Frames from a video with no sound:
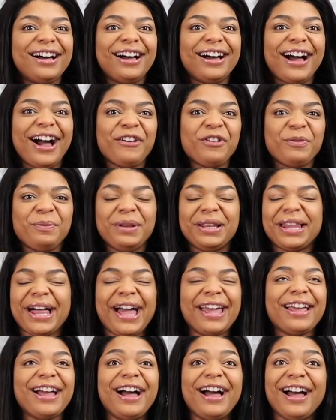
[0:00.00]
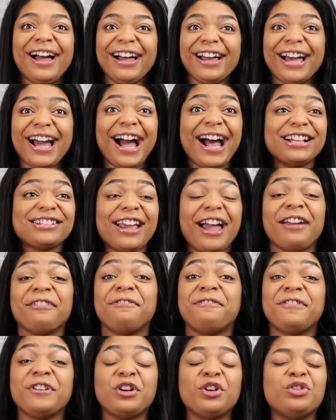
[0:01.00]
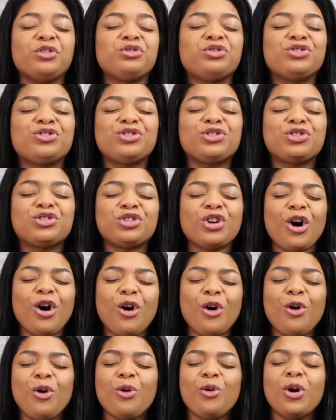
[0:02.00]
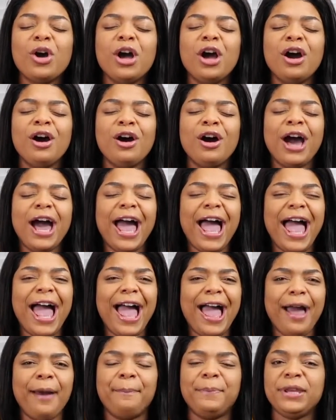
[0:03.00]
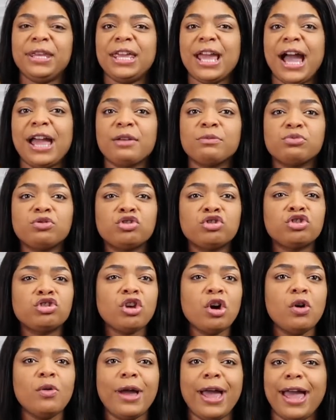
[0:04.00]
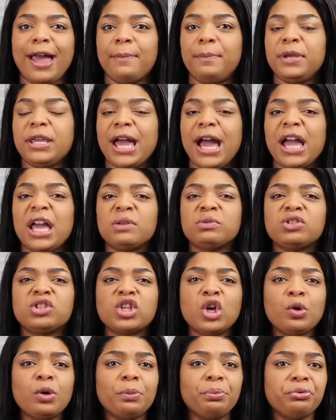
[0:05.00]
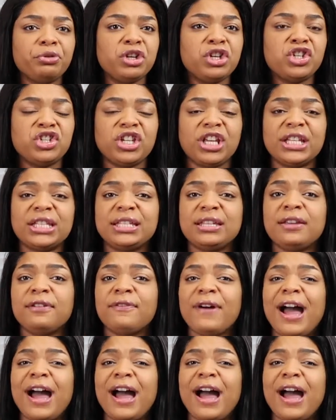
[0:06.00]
I would be like, gosh, I feel so happy. I am so happy. I am so appreciative.